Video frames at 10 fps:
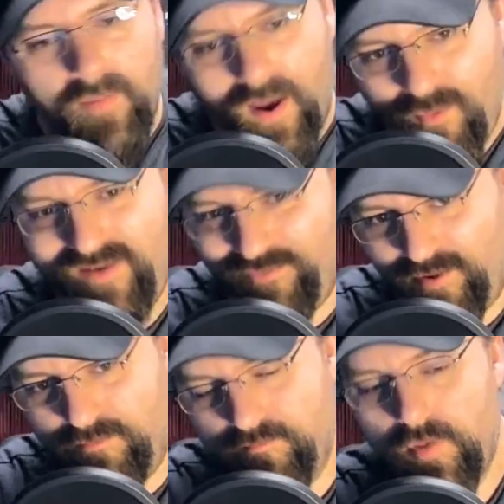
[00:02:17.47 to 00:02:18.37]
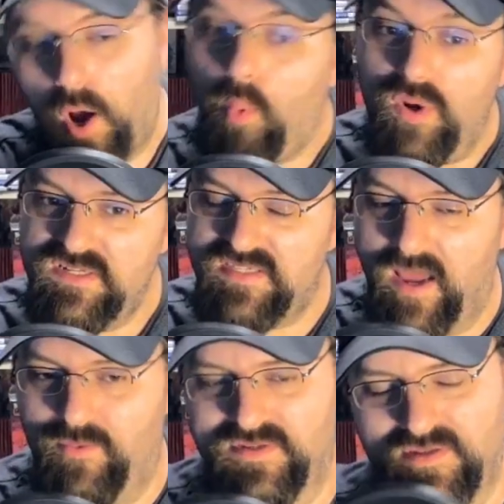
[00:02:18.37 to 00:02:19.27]
However, once
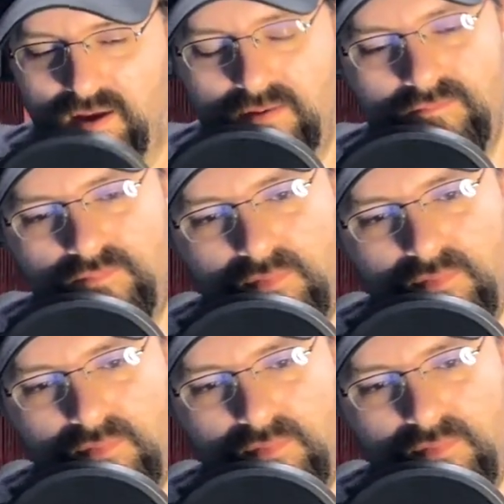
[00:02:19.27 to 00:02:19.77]
that was done,